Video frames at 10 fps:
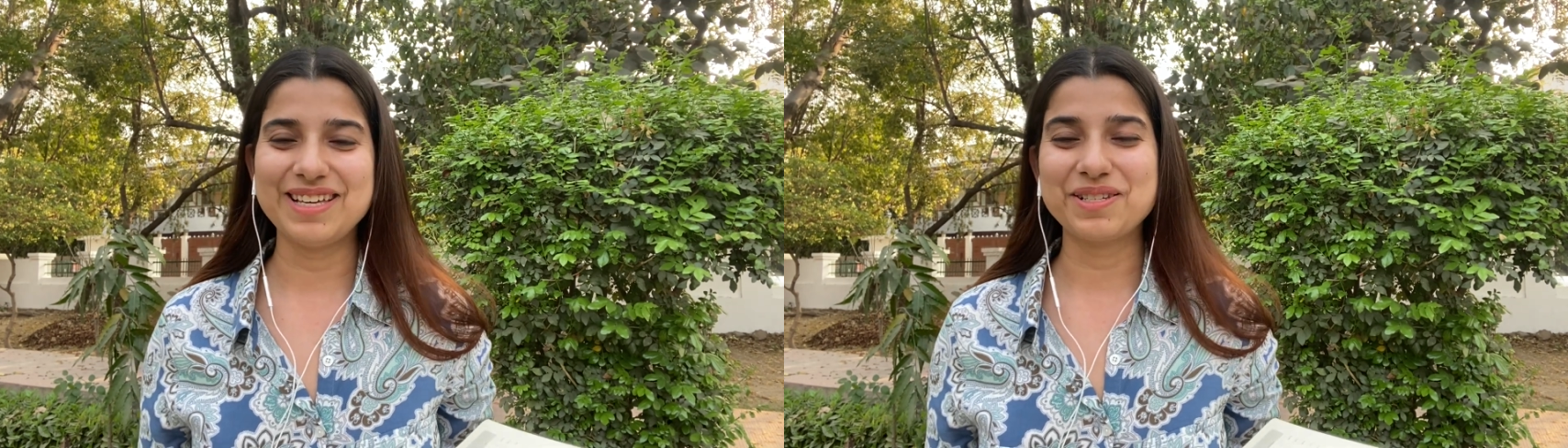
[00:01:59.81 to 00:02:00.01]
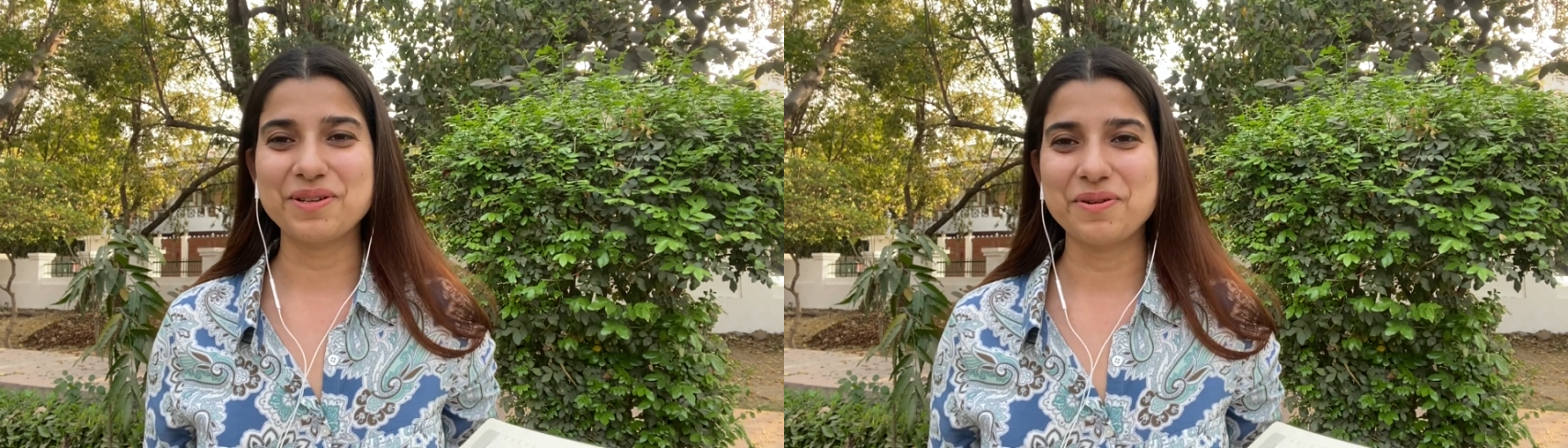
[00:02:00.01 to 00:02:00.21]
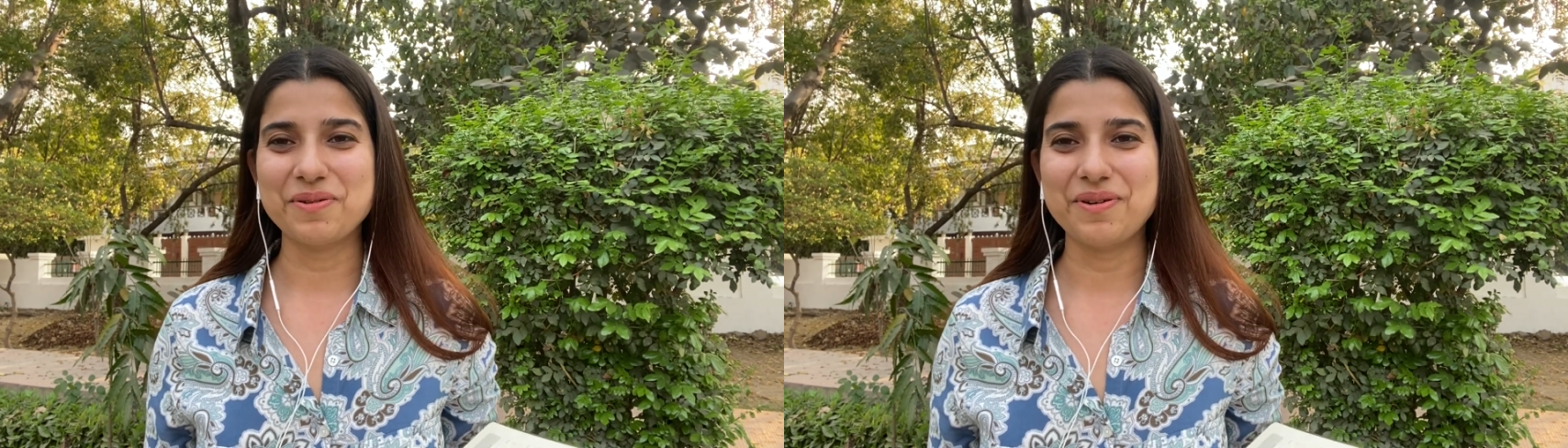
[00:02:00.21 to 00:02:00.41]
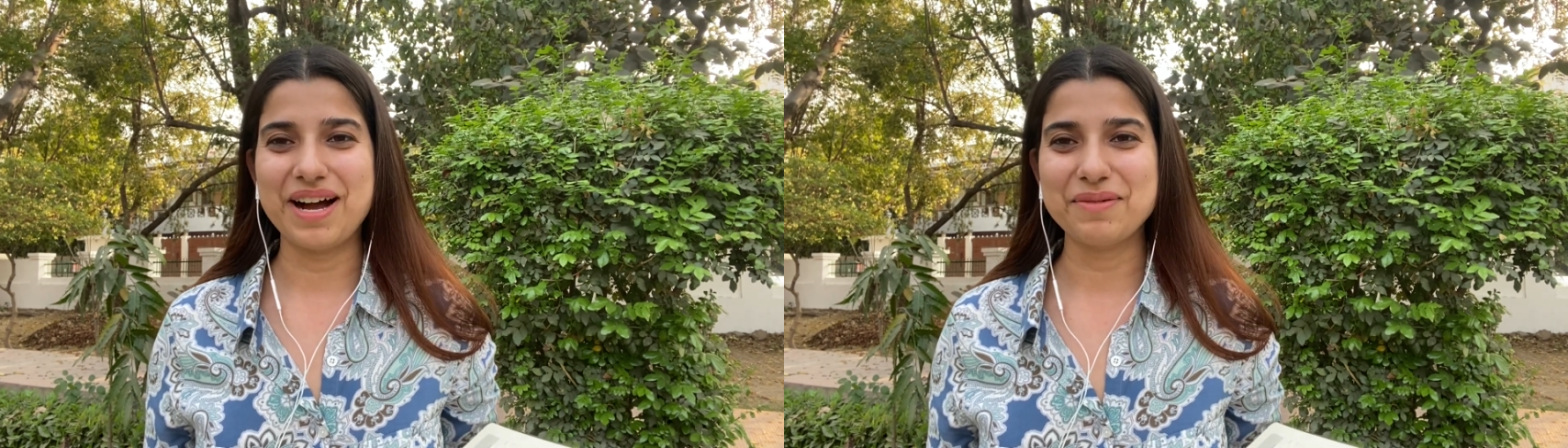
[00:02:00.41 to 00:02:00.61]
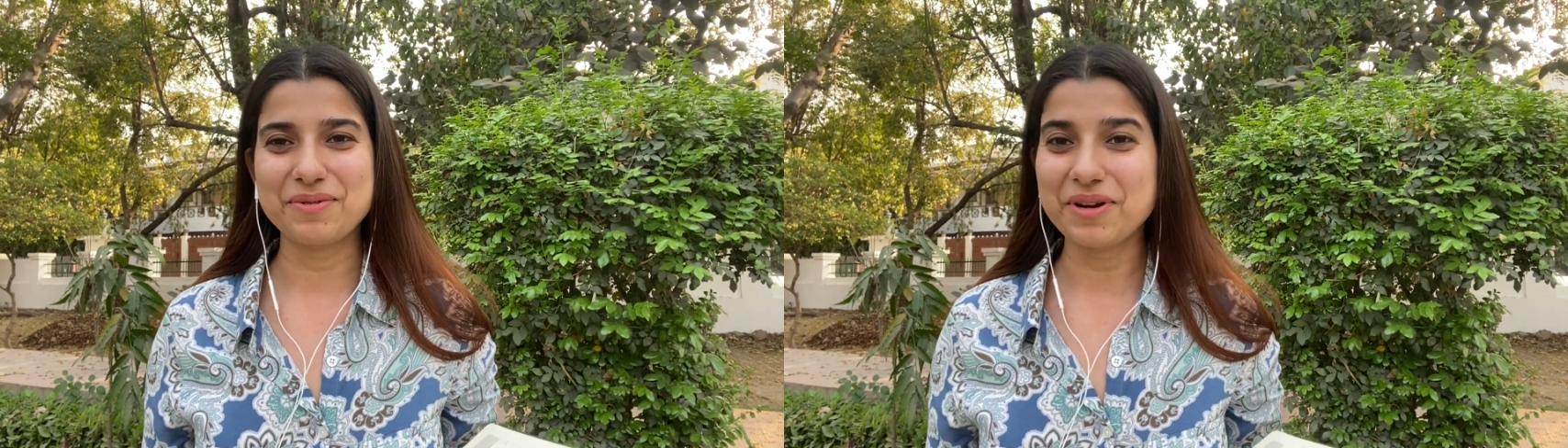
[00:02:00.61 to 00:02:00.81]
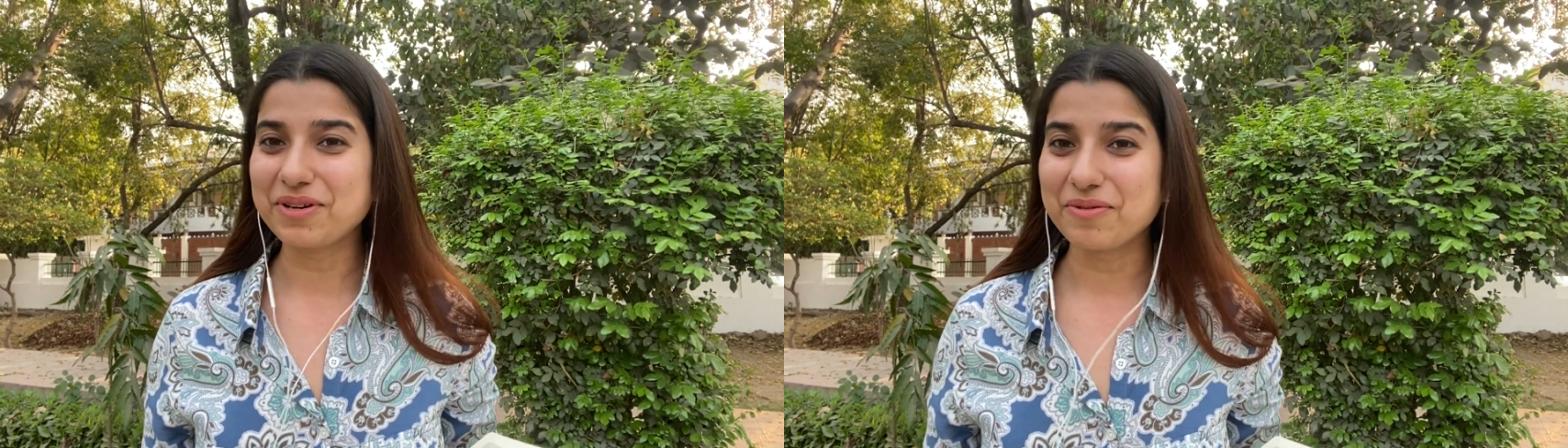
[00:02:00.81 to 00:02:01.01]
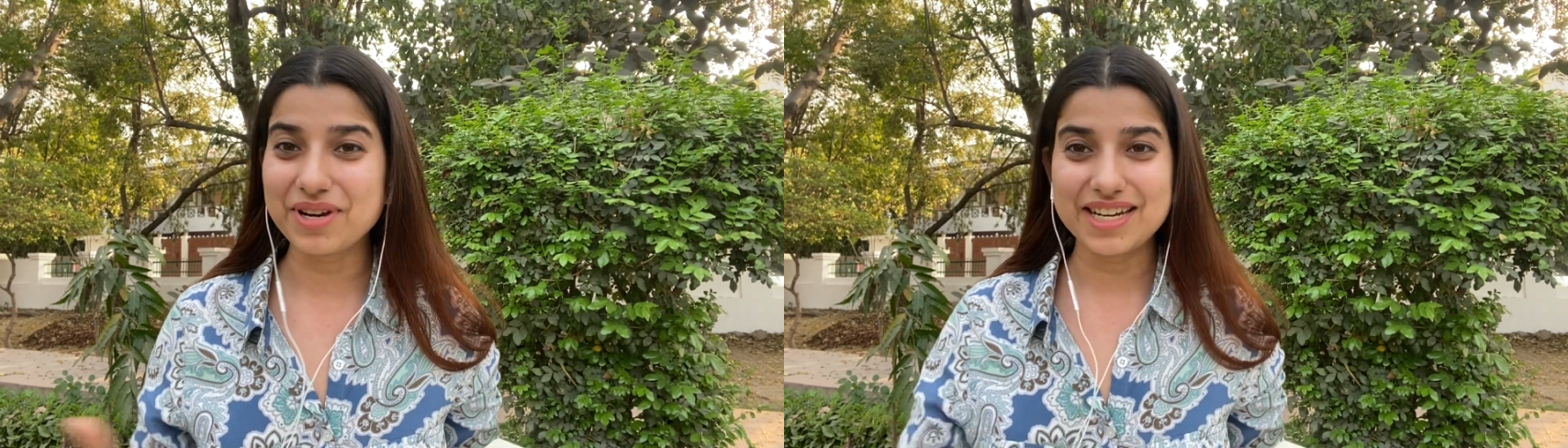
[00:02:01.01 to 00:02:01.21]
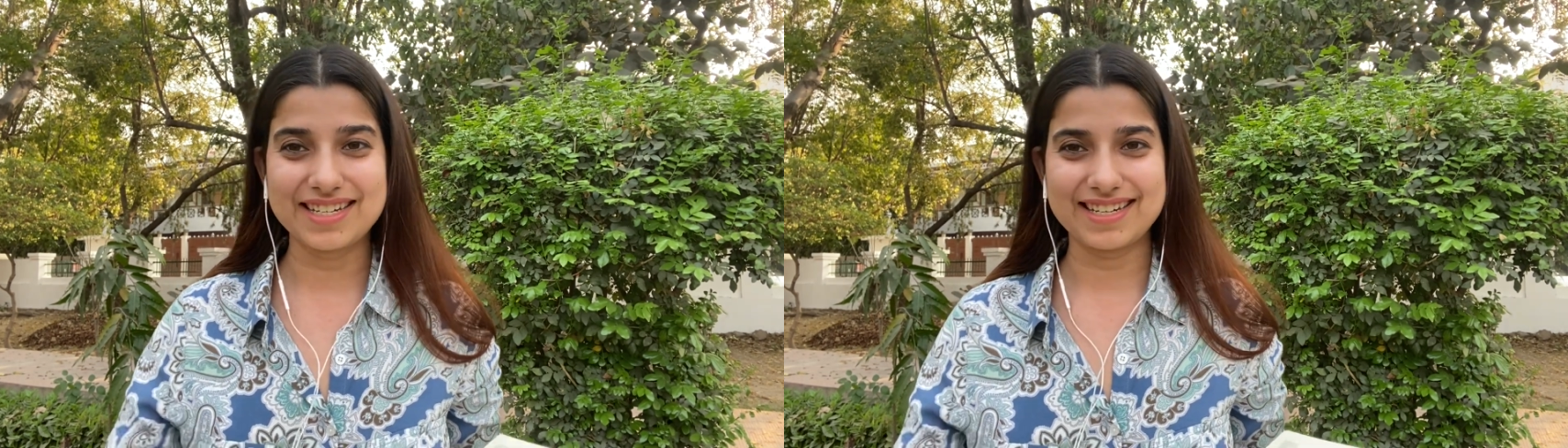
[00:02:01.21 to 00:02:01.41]
so I'm going to
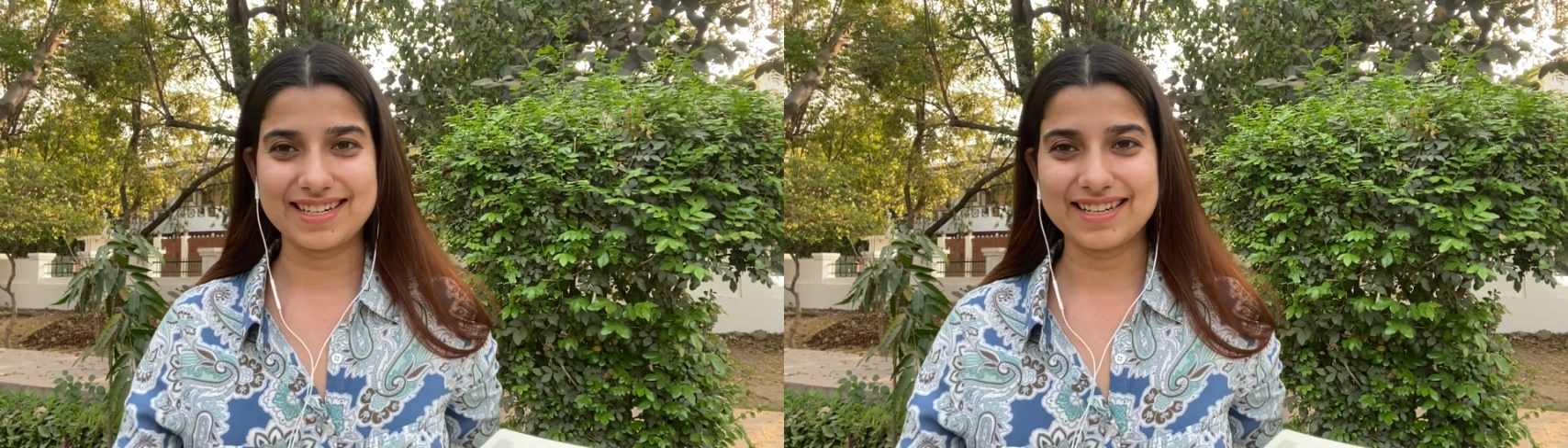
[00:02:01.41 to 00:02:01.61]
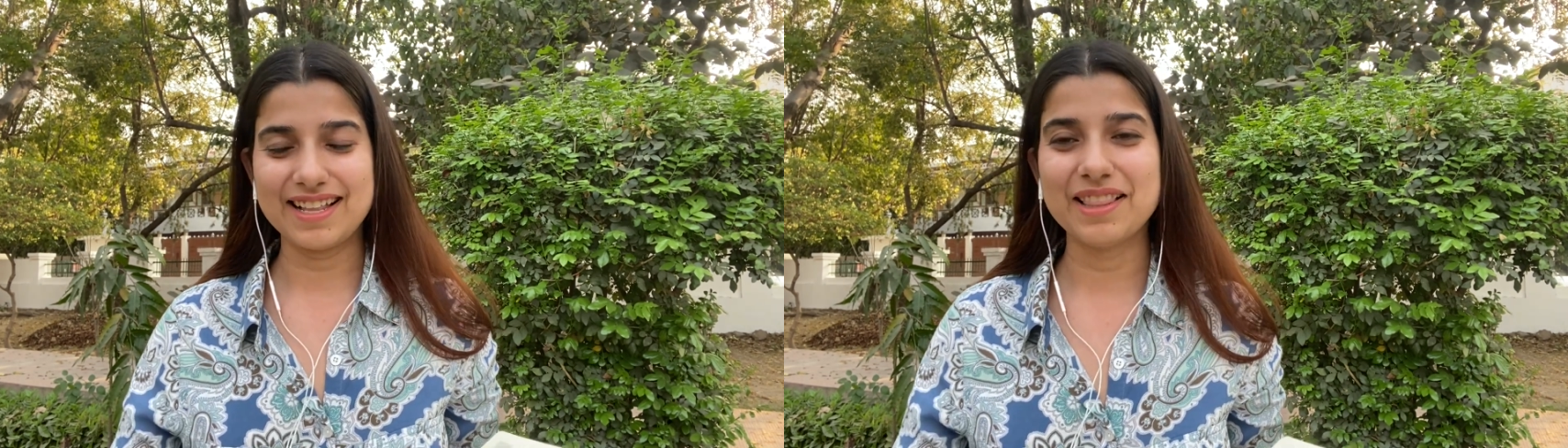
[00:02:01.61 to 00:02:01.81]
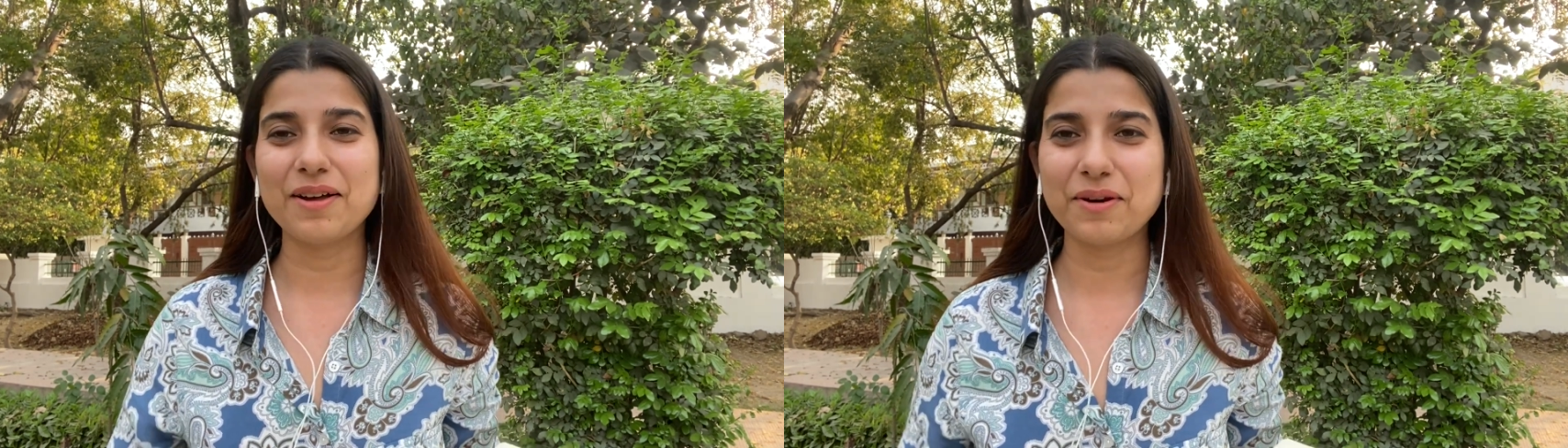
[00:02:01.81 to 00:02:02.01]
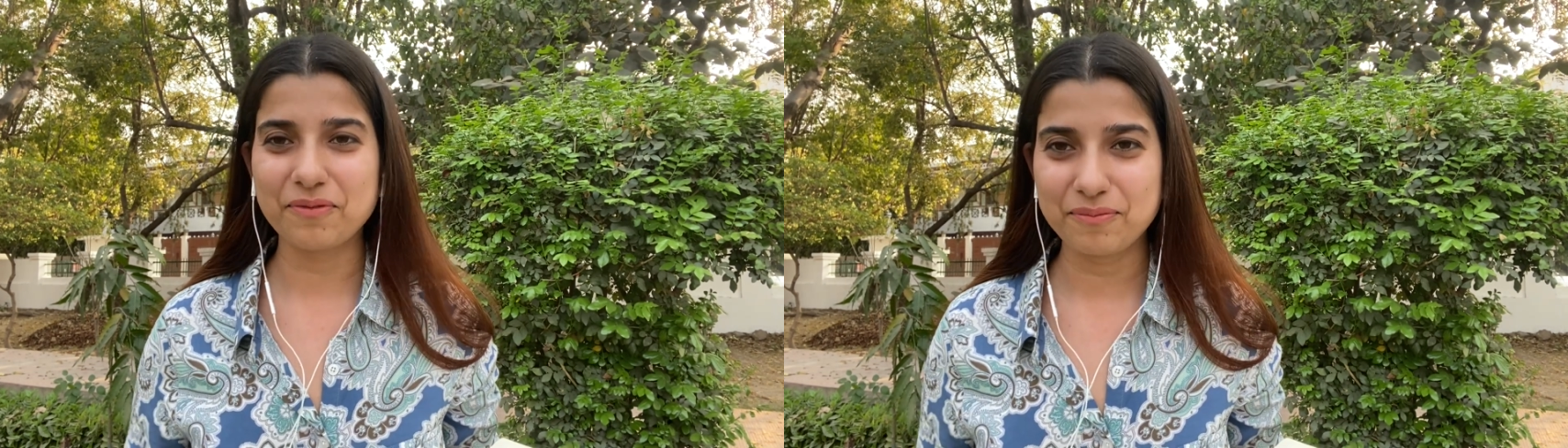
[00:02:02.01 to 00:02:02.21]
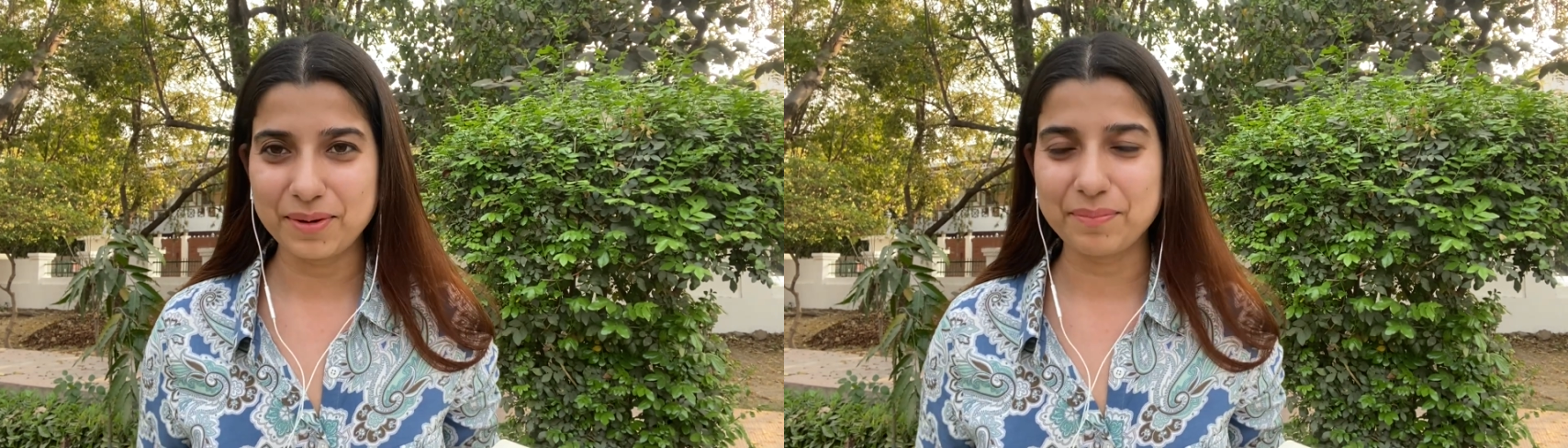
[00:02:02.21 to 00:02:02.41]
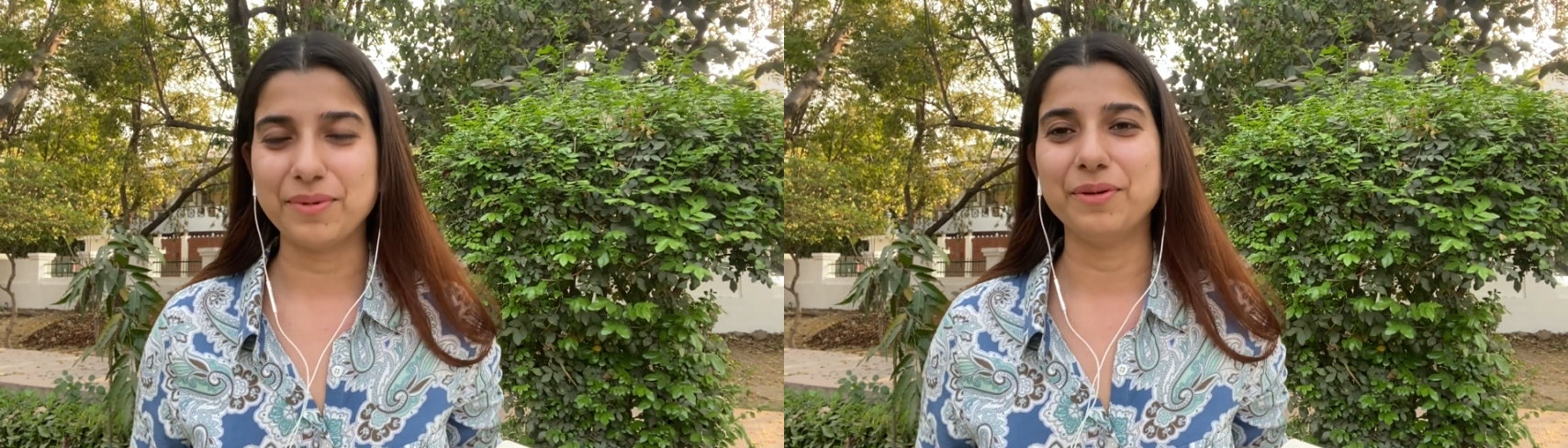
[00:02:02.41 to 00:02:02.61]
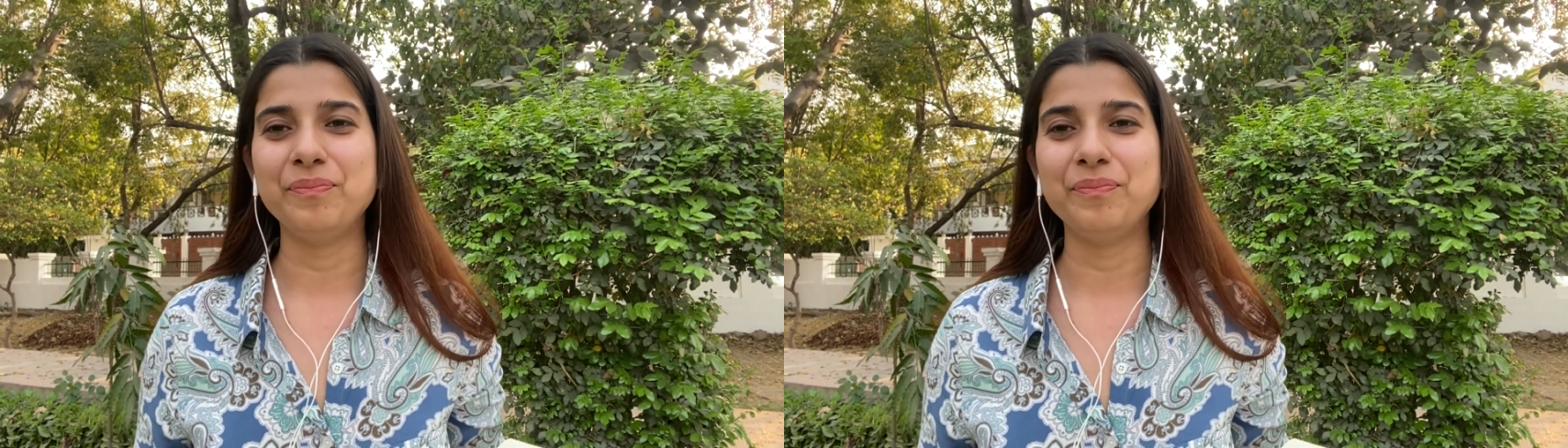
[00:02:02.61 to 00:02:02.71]
reach a lot of people.